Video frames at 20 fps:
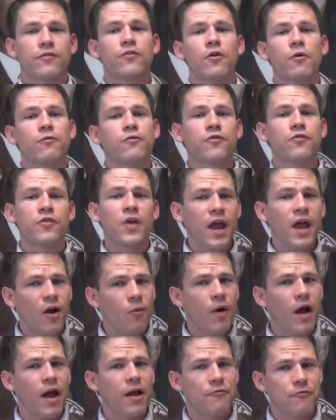So stay
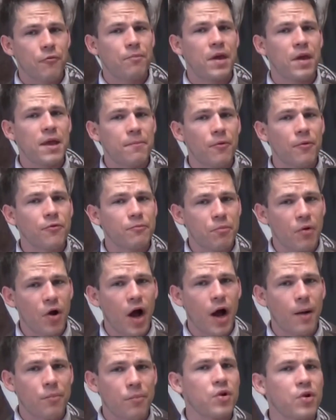away from people's
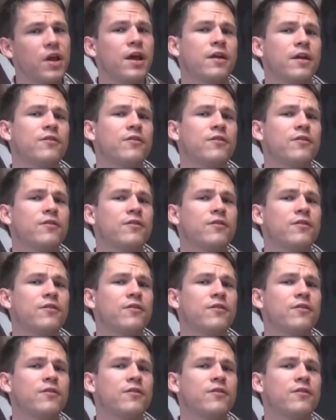property,